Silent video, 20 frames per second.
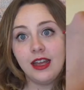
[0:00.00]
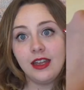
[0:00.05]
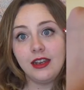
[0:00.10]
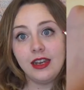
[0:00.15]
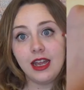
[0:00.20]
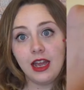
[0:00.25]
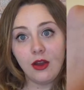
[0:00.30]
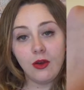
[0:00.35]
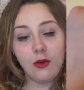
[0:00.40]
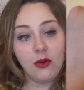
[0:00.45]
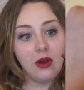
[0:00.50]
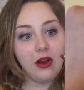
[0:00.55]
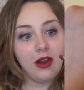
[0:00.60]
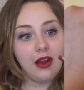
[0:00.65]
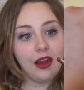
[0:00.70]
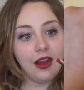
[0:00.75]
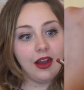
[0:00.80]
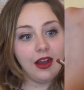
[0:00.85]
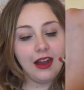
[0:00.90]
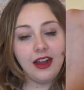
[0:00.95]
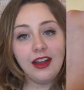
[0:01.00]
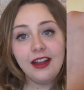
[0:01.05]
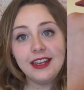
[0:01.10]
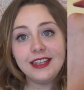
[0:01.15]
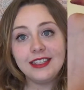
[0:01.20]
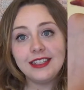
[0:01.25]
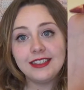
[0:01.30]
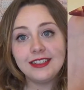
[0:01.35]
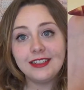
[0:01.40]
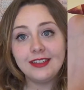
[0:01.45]
Now, I
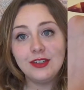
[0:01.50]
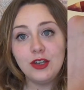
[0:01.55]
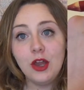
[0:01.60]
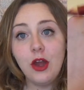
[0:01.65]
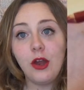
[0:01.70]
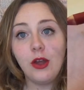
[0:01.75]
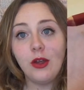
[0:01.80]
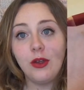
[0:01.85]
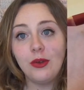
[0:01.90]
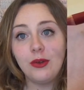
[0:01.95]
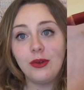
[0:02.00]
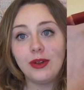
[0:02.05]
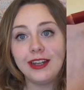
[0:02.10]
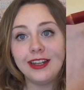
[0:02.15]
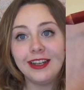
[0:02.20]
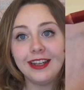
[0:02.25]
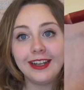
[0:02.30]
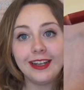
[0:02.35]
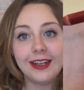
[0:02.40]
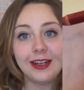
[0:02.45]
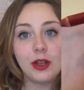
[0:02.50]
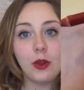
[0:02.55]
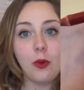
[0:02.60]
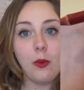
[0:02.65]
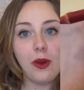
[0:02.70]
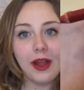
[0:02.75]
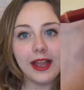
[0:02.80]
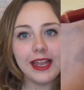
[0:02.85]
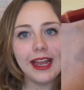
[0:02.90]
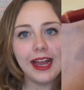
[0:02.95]
didn't know
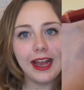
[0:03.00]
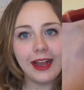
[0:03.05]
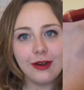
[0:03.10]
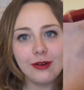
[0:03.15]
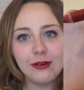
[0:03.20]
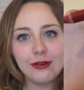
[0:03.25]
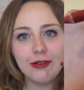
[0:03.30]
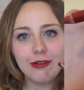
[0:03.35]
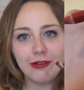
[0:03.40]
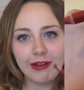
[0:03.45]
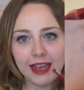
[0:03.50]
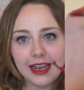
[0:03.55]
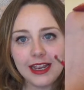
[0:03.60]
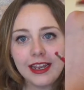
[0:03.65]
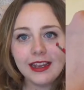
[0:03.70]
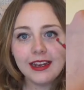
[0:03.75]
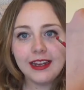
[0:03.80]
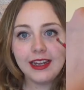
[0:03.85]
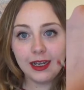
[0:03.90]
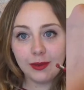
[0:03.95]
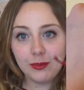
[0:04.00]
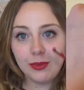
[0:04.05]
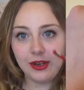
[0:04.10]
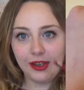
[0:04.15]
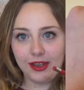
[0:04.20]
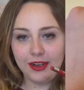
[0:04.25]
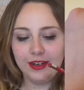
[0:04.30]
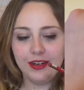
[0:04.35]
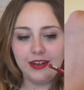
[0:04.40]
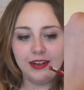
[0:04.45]
quite how great lip
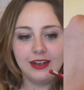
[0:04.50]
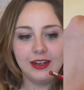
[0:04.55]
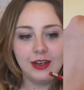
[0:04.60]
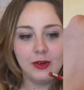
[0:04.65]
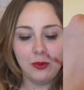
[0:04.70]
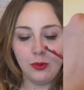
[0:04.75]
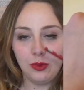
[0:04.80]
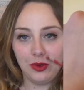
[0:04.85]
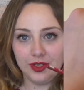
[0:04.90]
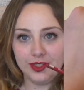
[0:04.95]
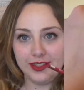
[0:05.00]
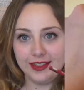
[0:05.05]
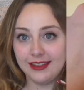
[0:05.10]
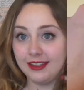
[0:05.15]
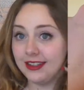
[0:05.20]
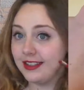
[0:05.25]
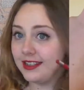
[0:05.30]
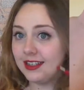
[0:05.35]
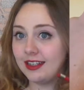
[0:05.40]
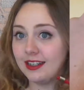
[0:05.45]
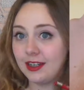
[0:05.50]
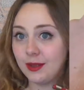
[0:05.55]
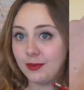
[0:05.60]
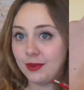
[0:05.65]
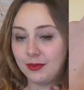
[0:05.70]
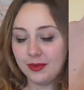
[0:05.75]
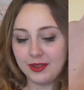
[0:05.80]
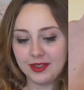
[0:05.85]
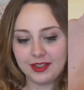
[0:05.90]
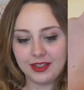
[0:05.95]
liner was until a couple
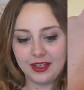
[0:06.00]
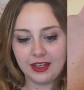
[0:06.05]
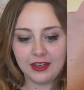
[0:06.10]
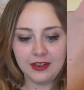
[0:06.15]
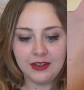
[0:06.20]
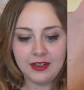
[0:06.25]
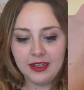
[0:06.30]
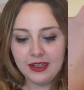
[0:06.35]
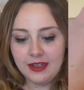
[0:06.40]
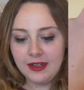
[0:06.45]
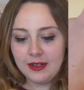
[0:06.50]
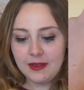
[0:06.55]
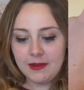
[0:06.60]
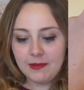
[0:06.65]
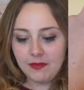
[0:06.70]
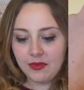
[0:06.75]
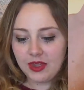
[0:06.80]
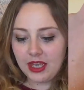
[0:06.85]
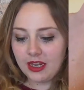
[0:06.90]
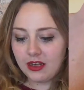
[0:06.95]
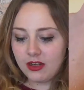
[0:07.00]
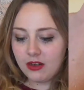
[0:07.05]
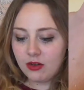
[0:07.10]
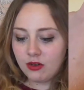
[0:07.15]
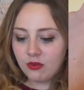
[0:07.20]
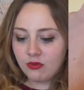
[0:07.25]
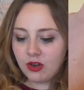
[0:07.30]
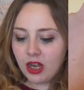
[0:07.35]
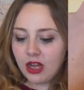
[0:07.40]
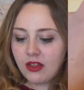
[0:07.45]
of months ago, and
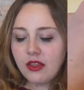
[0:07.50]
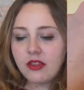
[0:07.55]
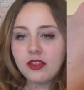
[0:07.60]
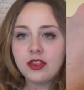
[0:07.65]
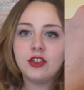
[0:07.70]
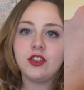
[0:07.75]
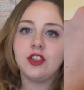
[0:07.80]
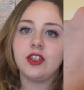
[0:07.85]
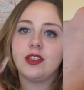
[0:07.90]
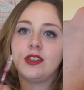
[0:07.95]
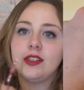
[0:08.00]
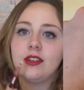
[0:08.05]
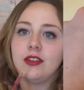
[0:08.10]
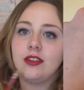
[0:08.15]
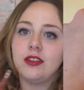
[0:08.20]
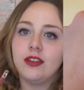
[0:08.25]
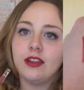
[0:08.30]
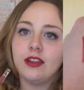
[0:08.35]
rather than just